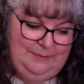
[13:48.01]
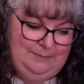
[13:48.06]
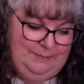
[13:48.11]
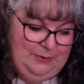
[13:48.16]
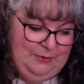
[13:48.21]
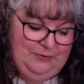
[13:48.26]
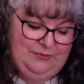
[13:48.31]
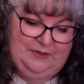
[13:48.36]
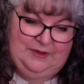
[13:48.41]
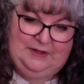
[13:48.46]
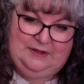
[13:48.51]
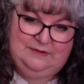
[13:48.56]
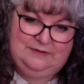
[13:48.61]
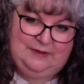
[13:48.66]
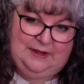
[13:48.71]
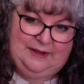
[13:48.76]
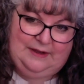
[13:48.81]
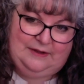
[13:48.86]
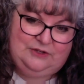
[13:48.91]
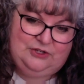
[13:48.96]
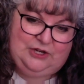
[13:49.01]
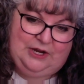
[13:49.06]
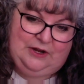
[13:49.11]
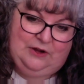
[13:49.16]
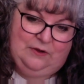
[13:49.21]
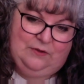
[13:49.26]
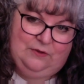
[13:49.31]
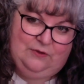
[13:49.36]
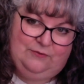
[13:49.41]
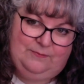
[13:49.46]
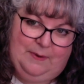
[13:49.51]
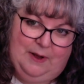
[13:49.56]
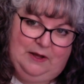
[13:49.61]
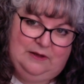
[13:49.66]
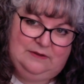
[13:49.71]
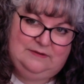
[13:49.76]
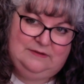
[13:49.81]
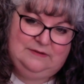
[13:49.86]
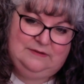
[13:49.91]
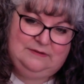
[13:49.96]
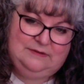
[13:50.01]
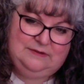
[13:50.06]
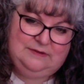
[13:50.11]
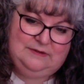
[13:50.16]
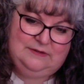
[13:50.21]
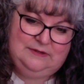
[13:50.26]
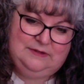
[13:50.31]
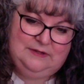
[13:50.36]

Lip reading: both these, like check all those boxes.